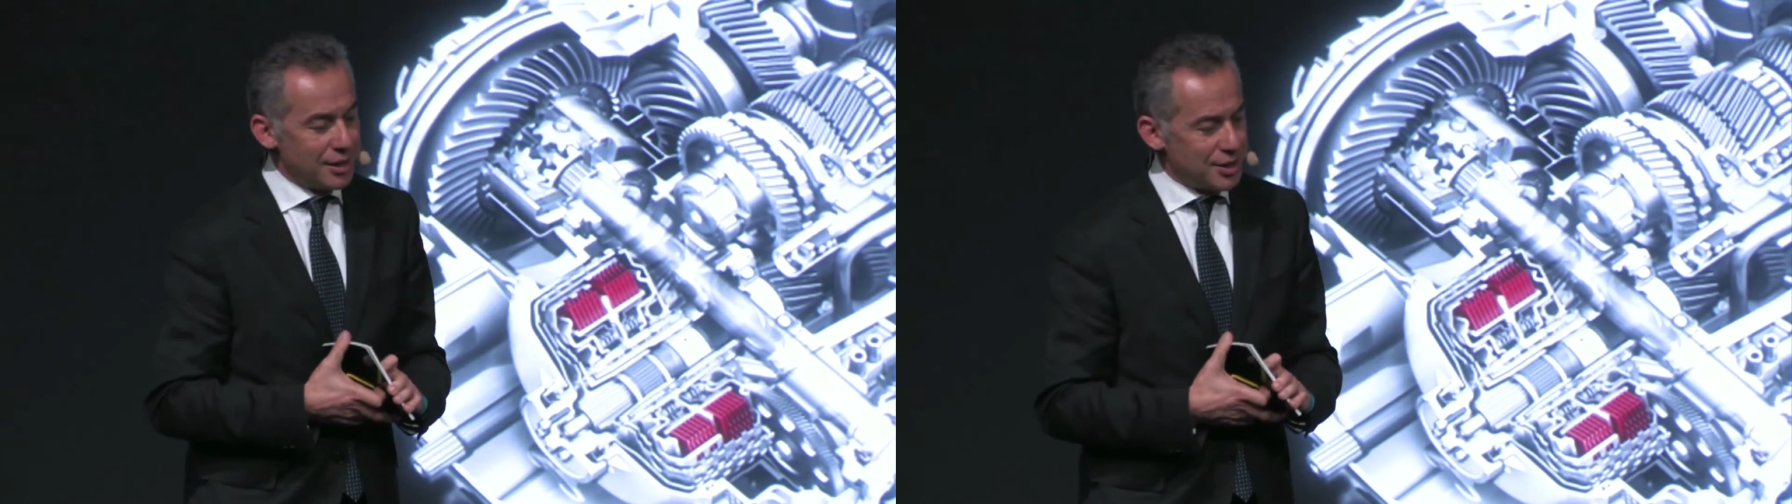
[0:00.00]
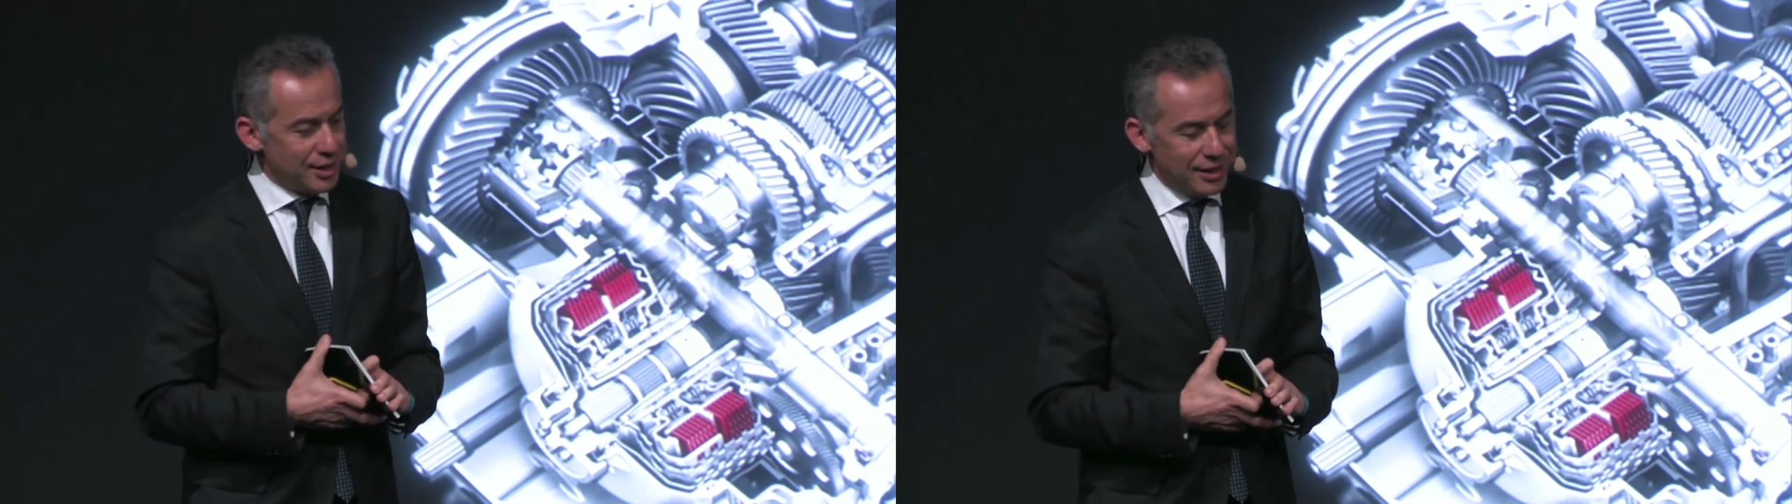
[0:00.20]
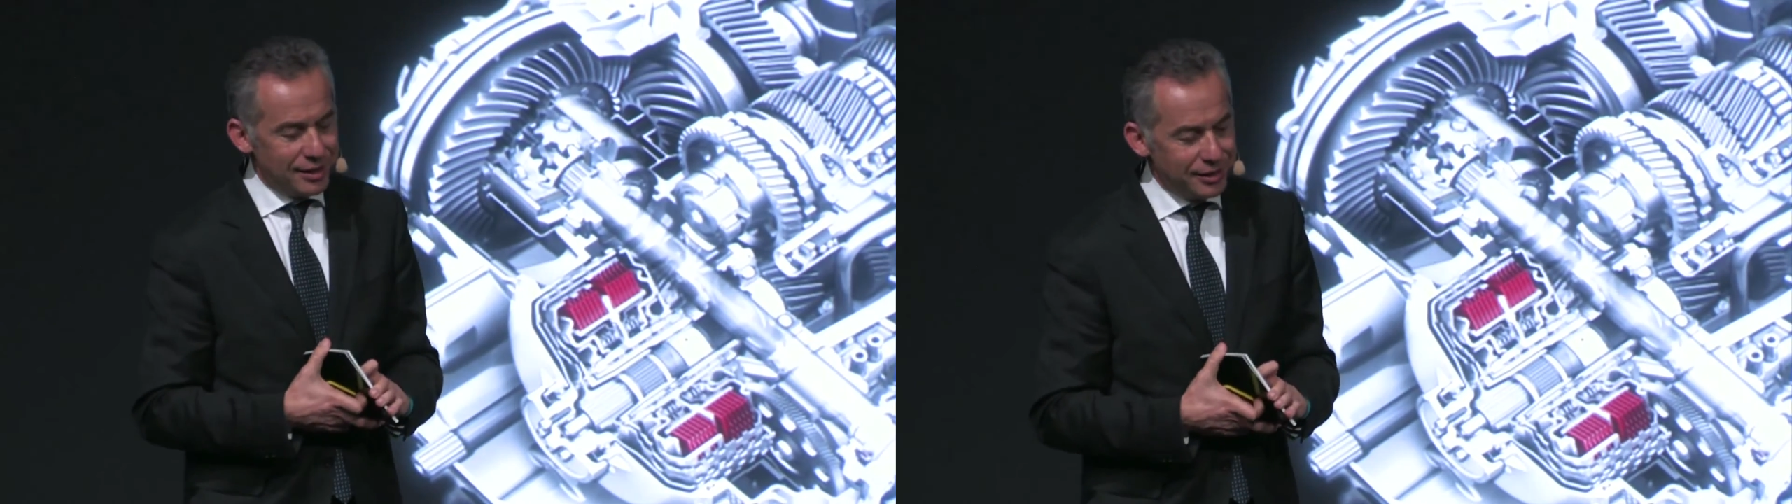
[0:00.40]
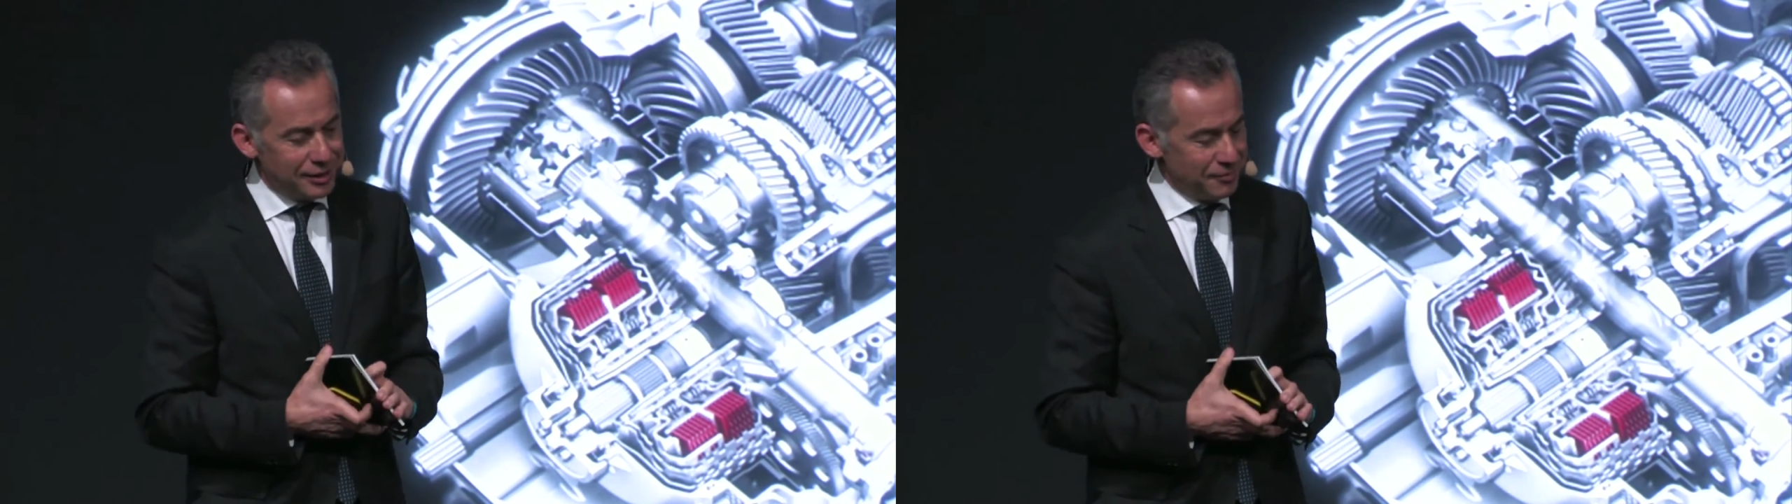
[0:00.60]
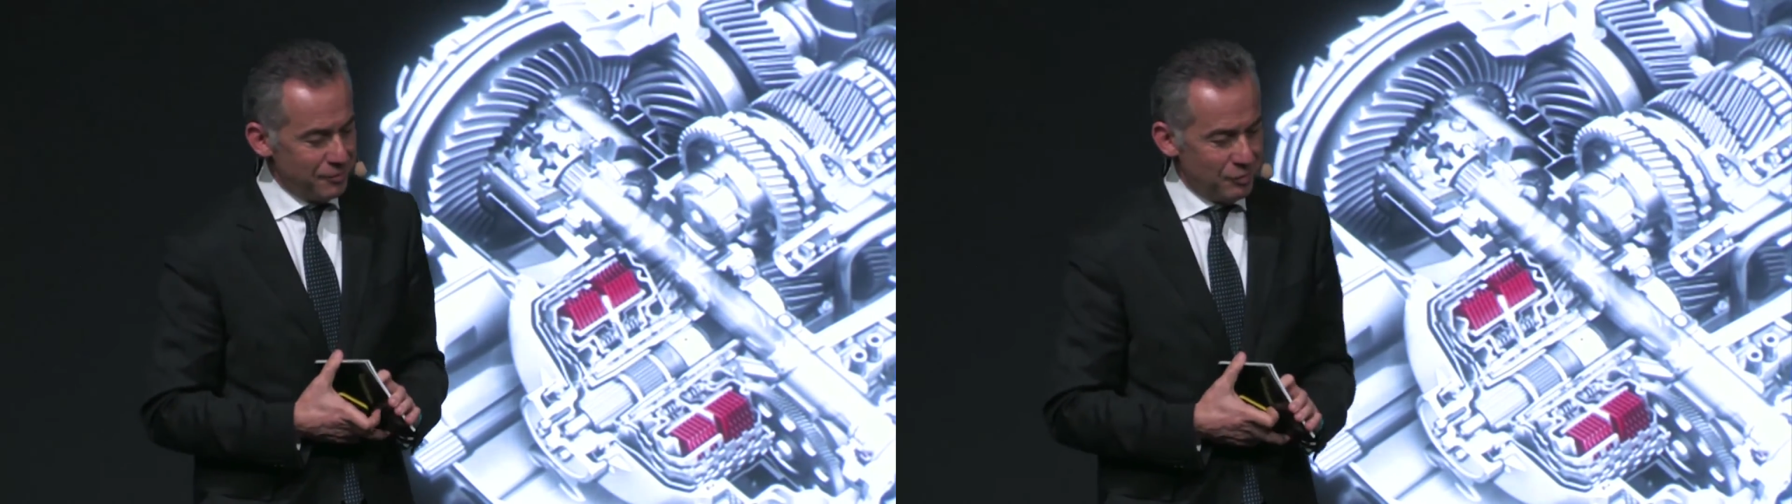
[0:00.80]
is really